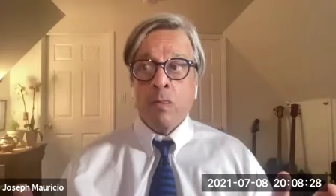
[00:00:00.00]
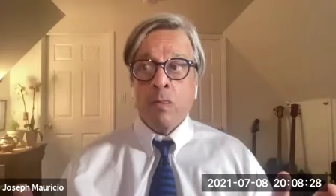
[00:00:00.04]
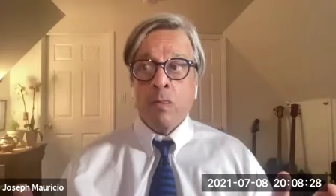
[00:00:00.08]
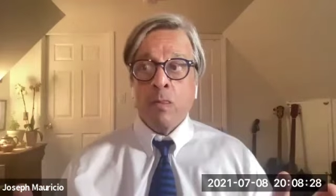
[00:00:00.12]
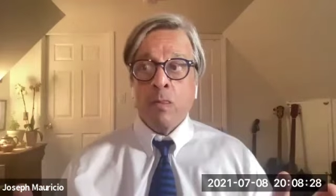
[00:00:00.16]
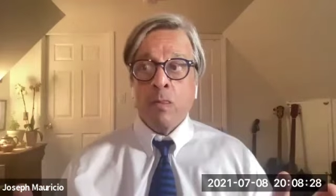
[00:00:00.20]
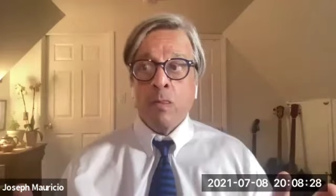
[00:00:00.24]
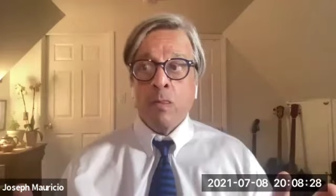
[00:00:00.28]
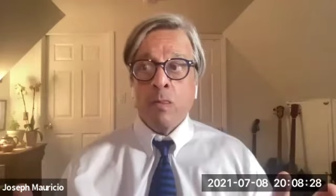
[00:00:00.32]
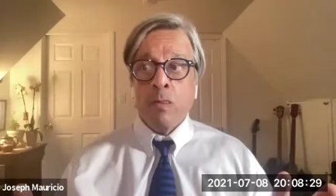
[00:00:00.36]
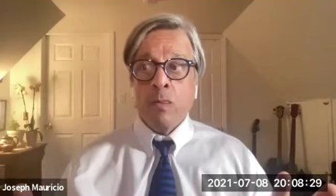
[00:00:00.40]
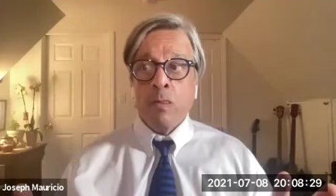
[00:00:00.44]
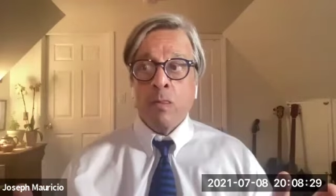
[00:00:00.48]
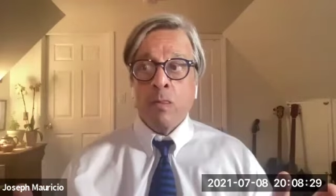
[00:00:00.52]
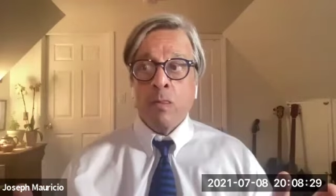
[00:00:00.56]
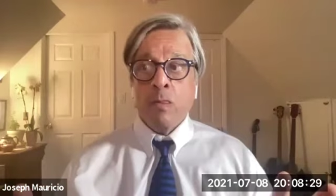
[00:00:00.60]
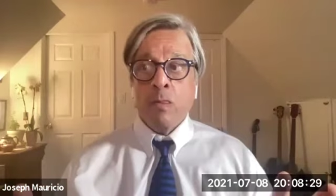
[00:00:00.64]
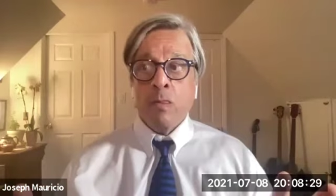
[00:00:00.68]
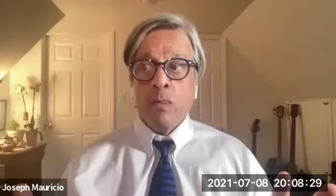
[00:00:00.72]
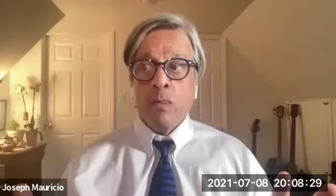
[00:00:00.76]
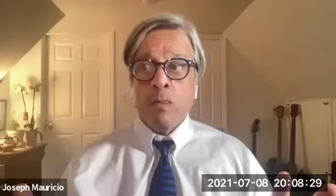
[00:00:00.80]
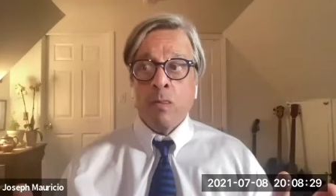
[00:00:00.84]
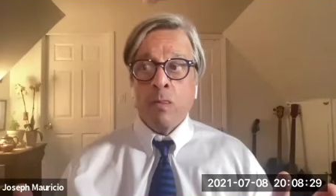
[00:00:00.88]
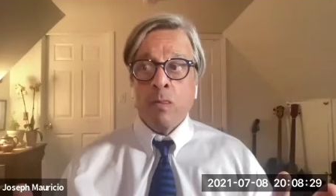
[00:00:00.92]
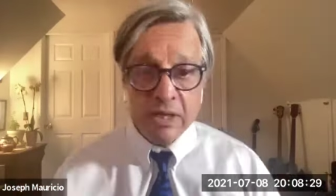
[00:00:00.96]
because
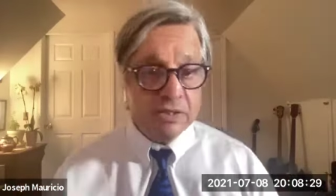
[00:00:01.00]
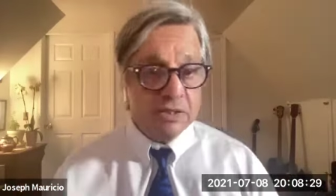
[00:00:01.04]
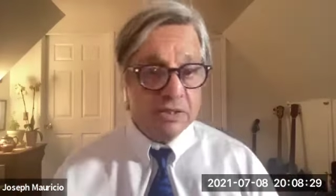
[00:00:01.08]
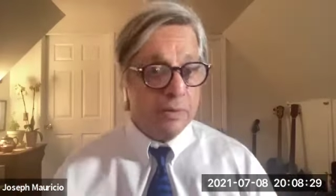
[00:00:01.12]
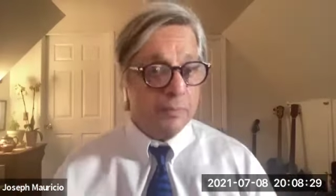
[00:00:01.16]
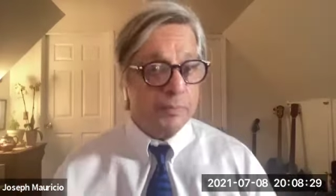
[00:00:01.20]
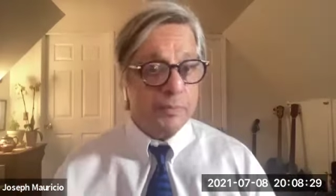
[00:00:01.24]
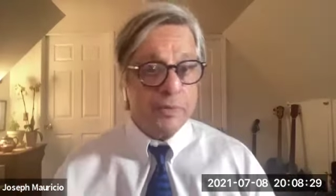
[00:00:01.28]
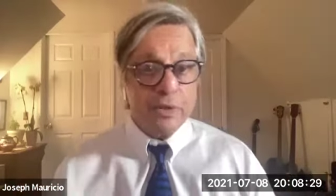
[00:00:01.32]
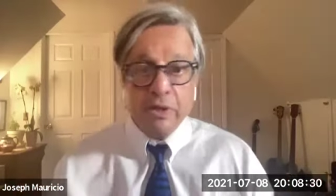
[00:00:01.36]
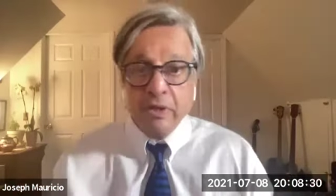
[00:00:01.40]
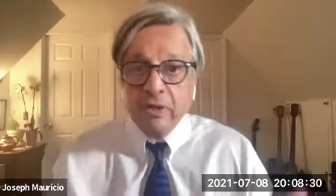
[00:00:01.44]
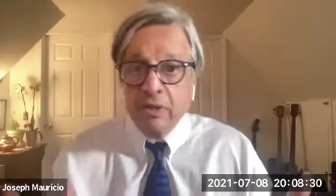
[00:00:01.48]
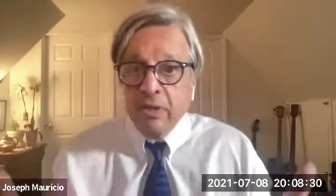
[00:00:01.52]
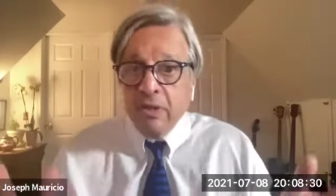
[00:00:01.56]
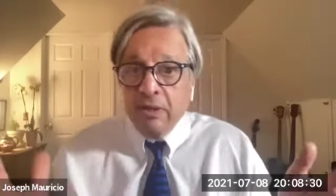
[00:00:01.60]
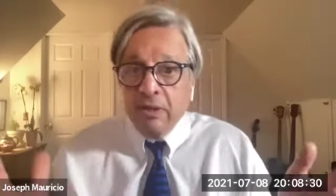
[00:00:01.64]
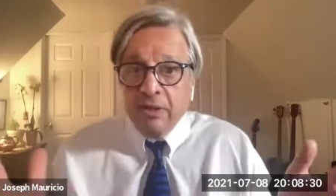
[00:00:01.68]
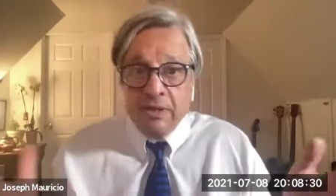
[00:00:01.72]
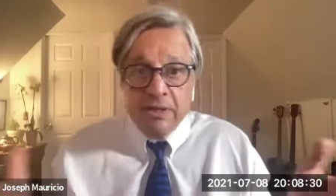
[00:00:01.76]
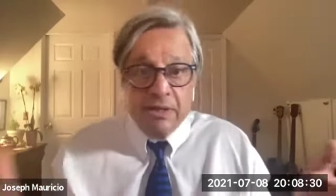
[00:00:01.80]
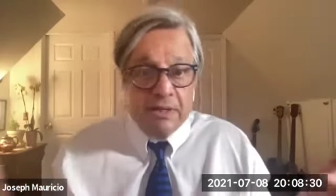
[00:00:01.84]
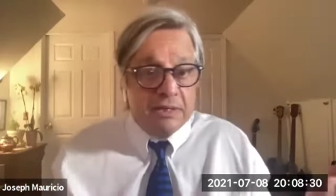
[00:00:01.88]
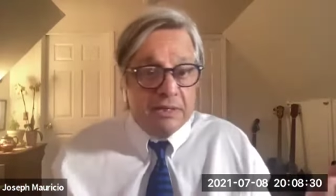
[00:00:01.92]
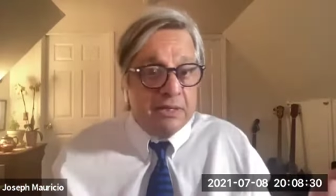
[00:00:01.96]
they said something
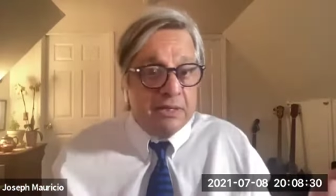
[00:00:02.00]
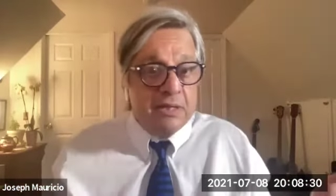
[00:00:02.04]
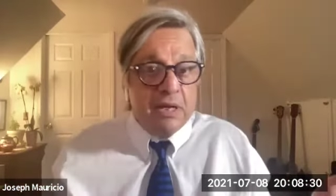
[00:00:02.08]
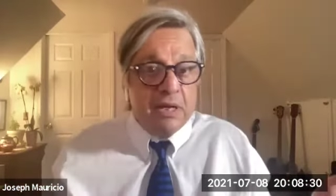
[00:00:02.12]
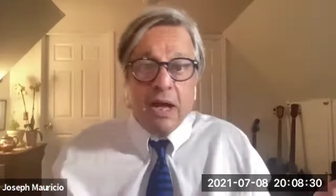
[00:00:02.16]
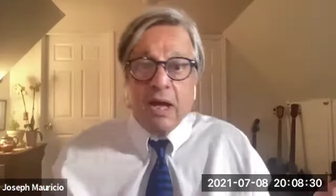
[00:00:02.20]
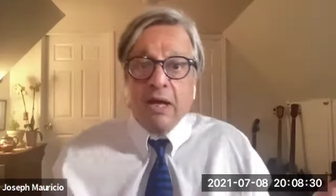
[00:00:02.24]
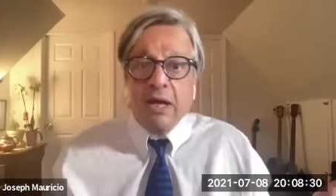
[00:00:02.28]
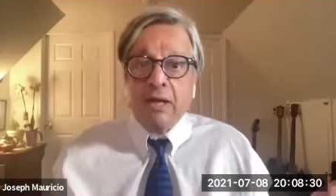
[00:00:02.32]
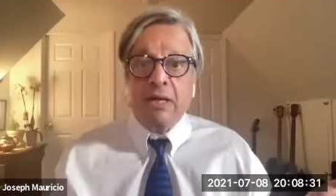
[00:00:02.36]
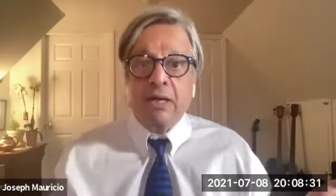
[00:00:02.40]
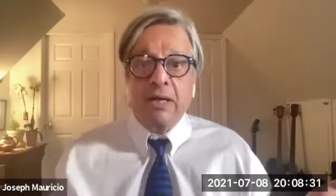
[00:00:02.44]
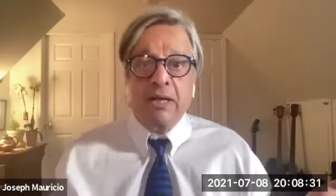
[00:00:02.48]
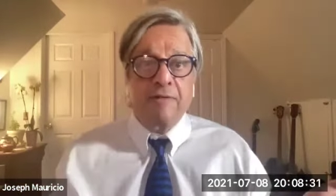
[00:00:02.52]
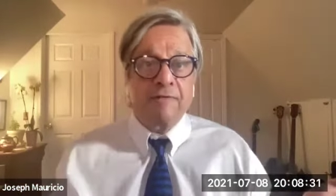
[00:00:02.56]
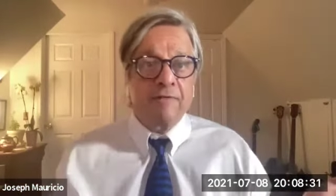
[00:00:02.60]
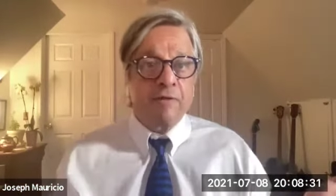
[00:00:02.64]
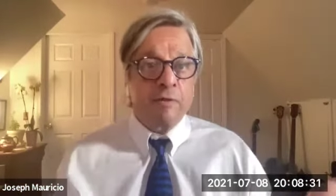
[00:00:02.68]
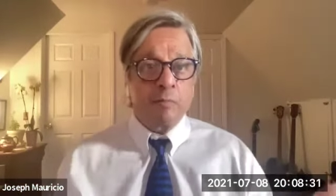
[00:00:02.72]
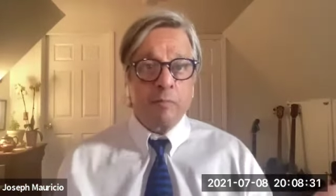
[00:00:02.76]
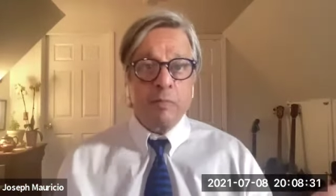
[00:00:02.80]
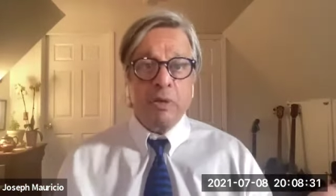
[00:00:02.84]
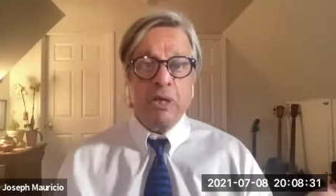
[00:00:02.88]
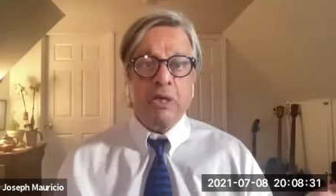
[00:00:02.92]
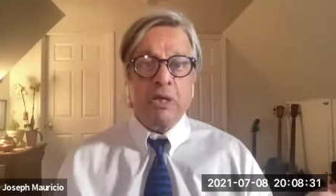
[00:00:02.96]
we did not
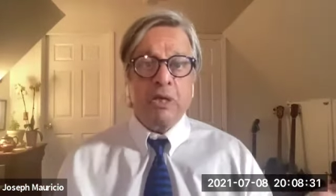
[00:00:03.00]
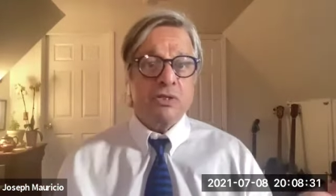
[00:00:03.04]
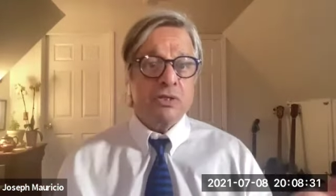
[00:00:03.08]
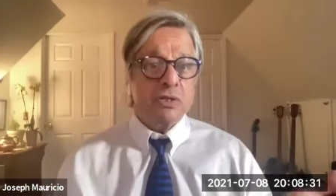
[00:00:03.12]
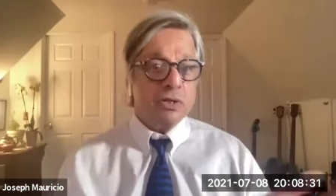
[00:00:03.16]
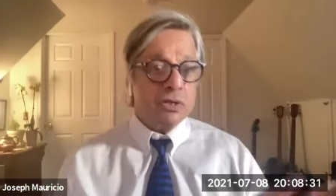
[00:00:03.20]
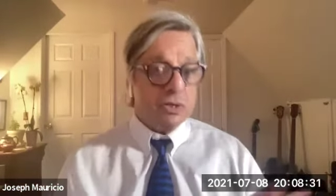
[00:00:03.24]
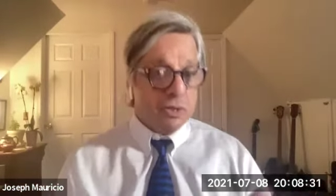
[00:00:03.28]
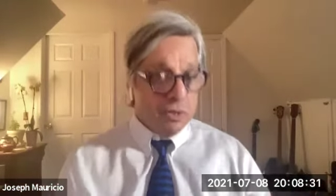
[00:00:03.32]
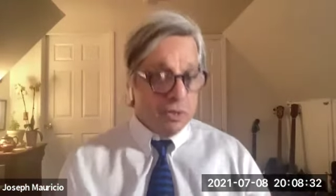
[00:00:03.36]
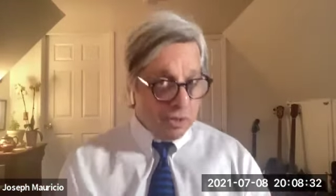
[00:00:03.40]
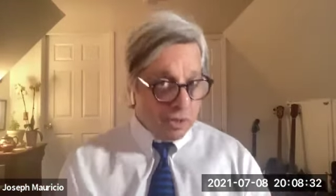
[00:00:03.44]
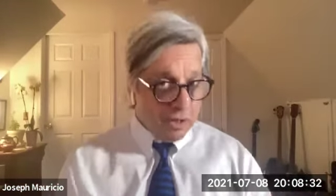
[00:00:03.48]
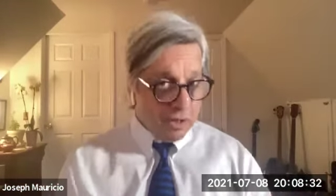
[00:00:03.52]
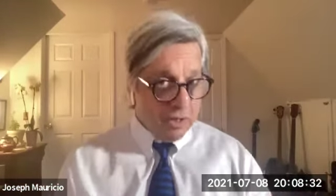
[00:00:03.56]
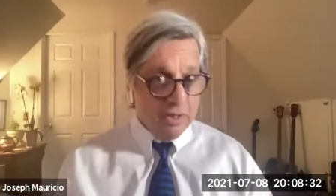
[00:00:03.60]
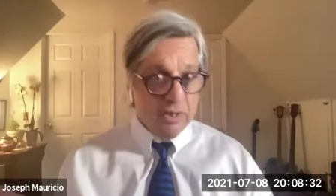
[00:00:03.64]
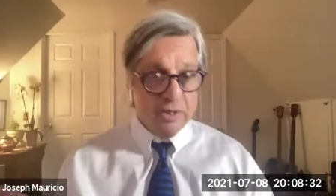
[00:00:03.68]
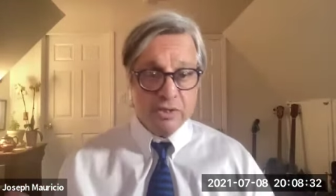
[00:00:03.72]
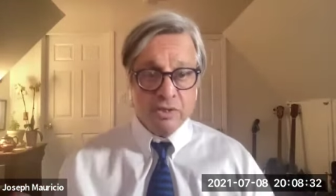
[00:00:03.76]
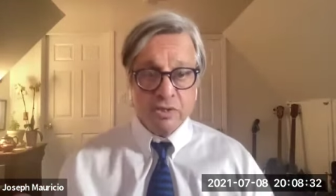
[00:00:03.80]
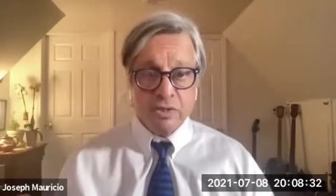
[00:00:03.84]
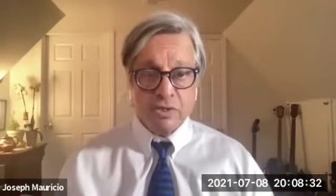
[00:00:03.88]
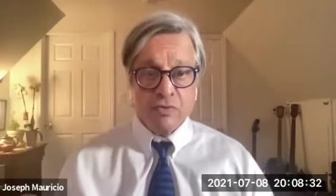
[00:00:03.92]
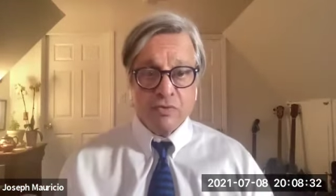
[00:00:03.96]
even mean to hurt
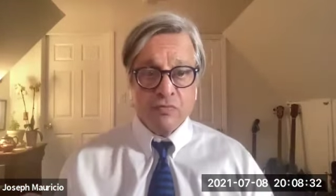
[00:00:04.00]
them.